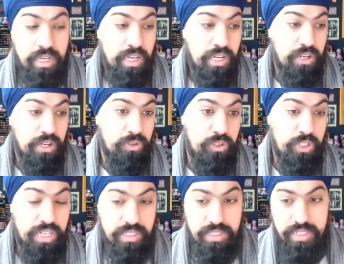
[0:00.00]
You know,
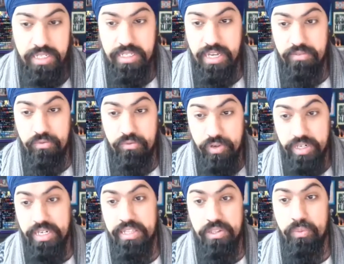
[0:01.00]
Gen Zs have really
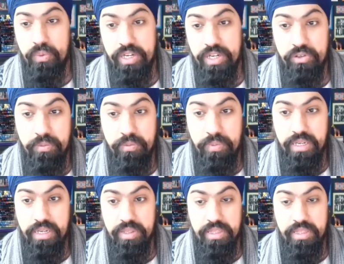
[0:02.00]
led the way during the
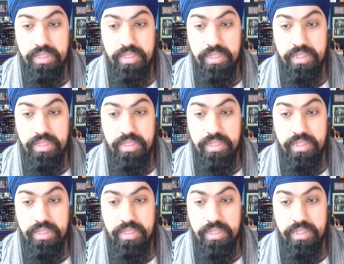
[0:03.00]
pandemic.